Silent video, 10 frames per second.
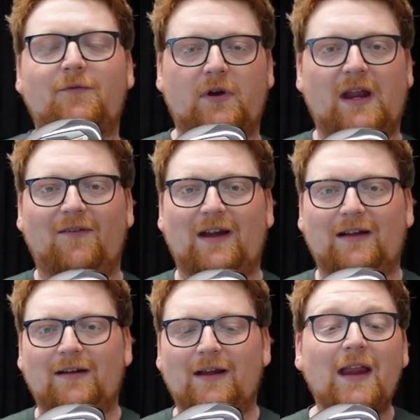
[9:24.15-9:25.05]
forgiving.
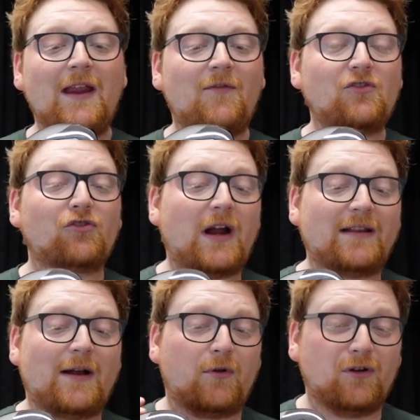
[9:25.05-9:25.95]
Even
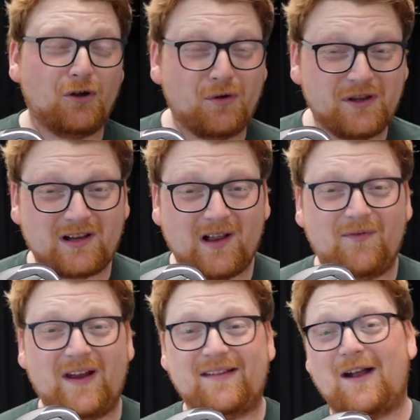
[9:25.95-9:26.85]
strikes that were low on the
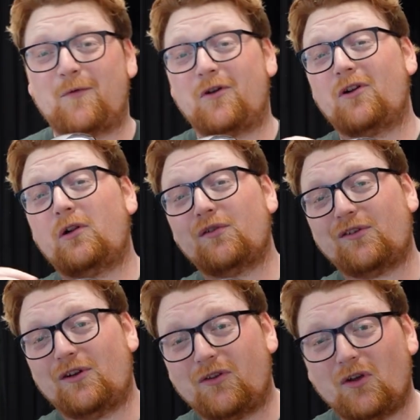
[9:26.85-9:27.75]
club face, that were
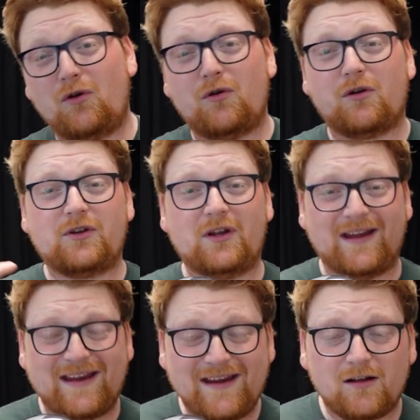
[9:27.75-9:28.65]
closer to the toe or to the
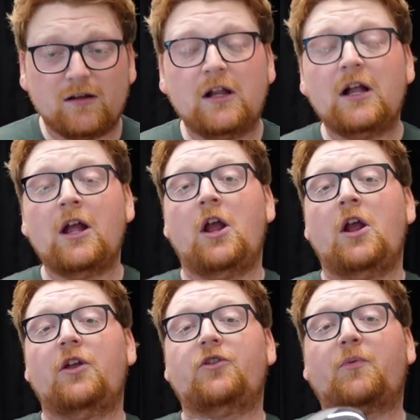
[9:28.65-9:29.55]
heel,
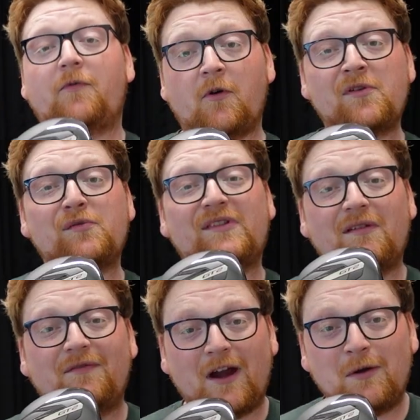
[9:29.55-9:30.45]
the performance was
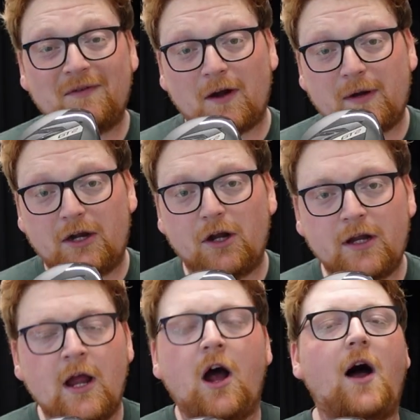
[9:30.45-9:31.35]
still very, very
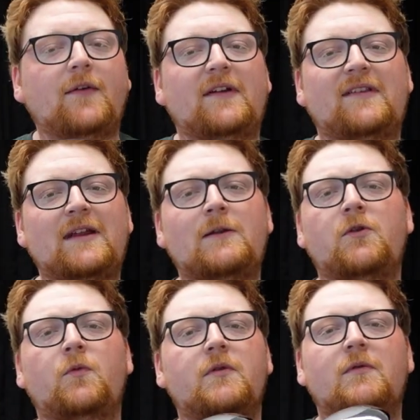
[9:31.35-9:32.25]
good. Obviously,
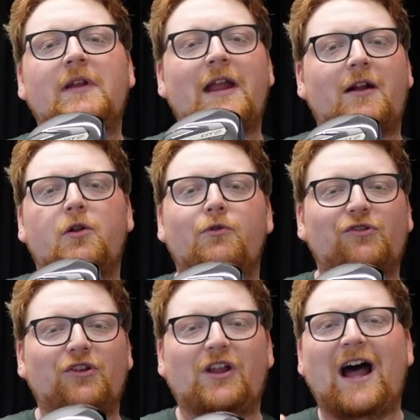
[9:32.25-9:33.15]
you wouldn't get
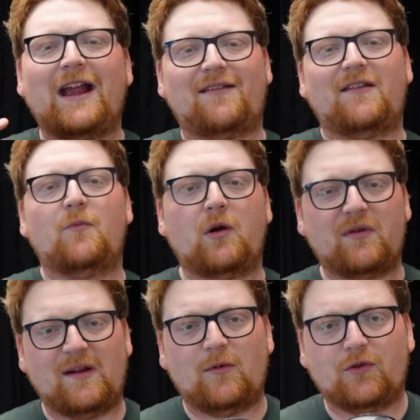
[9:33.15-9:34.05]
close to the highest number I
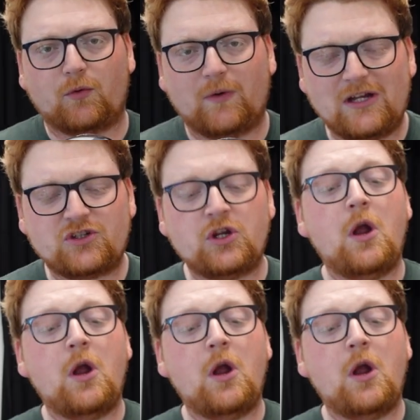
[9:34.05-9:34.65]
was able to reach,